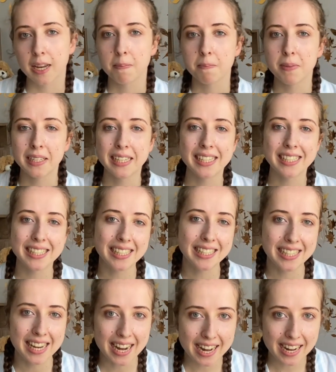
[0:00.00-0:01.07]
because the
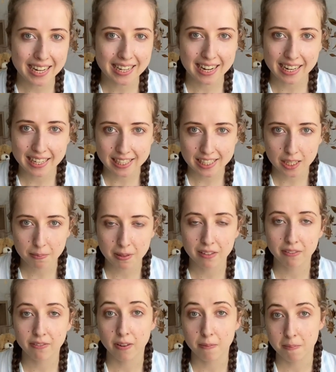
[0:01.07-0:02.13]
saying needs to be
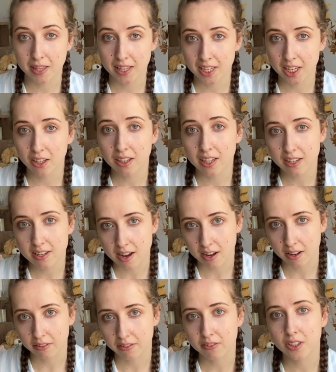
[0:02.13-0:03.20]
familiar
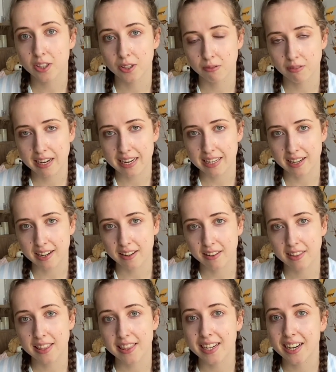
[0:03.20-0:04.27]
enough to the reader
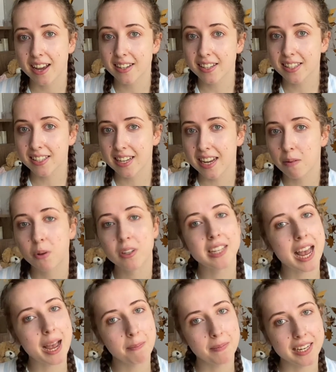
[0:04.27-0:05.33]
that they understand what's
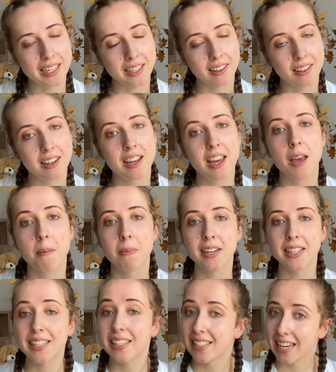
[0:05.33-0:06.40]
happening, but at
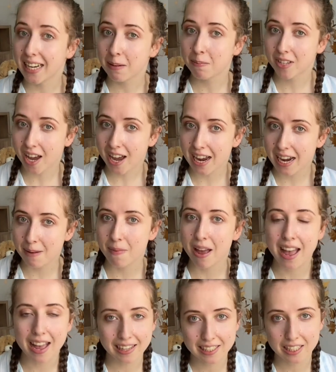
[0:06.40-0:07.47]
the same time
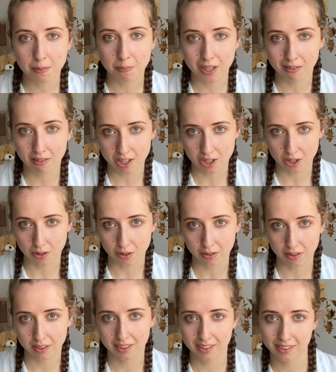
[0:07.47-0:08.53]
has to be original.
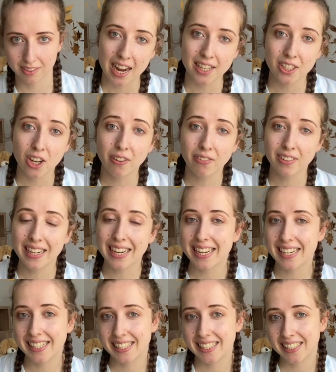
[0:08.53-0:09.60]
It's often
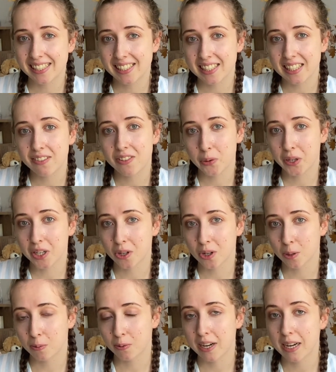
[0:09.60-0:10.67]
easiest if you
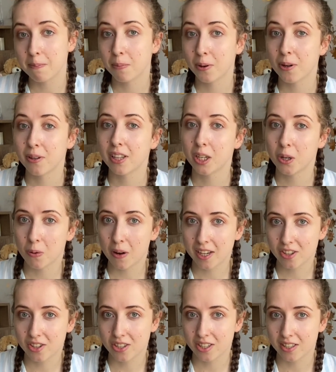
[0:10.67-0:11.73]
incorporate both a
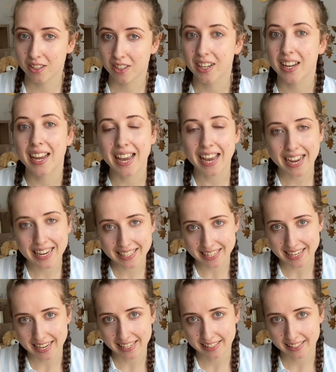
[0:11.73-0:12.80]
question and an
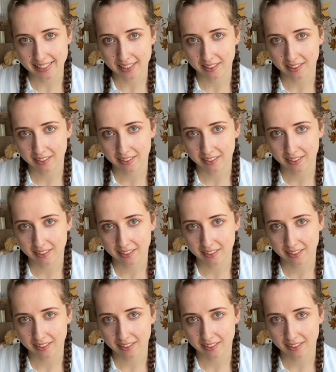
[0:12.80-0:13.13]
answer.